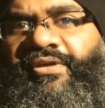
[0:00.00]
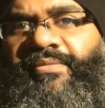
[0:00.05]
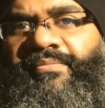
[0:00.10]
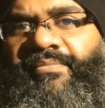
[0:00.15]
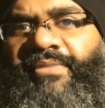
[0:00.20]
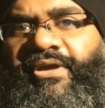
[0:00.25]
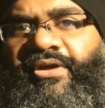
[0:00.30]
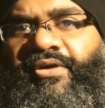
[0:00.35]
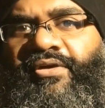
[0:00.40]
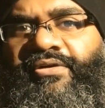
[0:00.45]

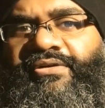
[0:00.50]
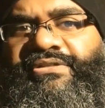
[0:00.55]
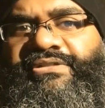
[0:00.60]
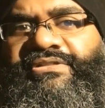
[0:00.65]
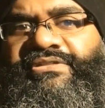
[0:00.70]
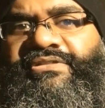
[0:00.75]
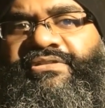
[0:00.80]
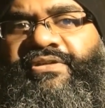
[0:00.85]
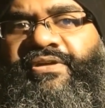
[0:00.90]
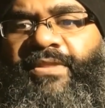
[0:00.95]

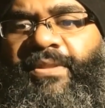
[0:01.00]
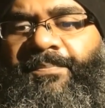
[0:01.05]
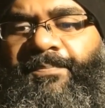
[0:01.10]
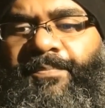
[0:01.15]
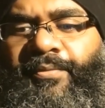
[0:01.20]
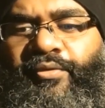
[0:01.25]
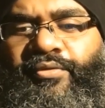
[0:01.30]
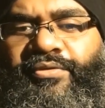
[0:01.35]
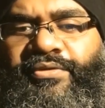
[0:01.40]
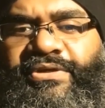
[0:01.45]
because the
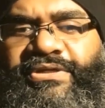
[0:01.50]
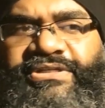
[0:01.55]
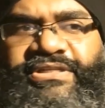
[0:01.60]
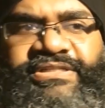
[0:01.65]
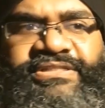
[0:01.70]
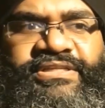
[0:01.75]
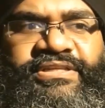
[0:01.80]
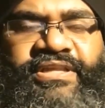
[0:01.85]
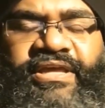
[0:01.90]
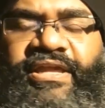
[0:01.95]
book
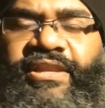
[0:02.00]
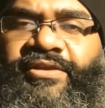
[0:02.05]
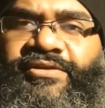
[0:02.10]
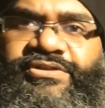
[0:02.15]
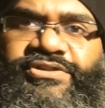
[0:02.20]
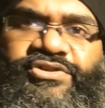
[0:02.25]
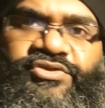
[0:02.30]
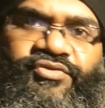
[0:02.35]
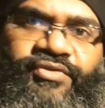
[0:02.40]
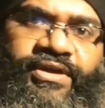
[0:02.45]
doesn't
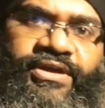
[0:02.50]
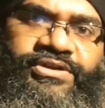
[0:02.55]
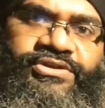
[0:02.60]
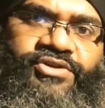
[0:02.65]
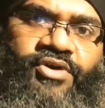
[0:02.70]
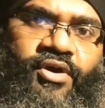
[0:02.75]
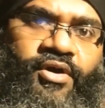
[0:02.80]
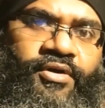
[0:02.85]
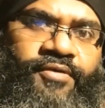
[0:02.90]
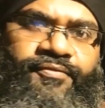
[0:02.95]
illustrate
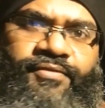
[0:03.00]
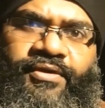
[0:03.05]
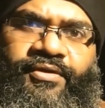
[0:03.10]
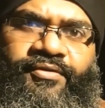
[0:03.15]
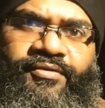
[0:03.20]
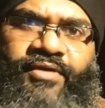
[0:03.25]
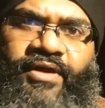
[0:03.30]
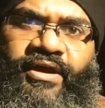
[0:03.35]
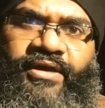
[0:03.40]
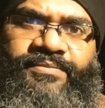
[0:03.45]
horrific
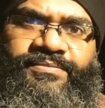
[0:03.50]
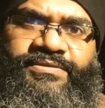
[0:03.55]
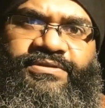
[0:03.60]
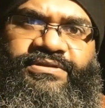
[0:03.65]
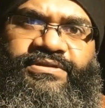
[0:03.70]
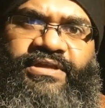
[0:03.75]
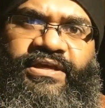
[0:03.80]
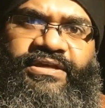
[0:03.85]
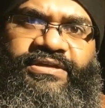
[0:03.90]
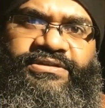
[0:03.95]
crimes
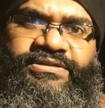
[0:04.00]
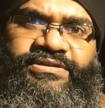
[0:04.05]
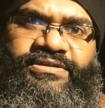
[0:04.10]
that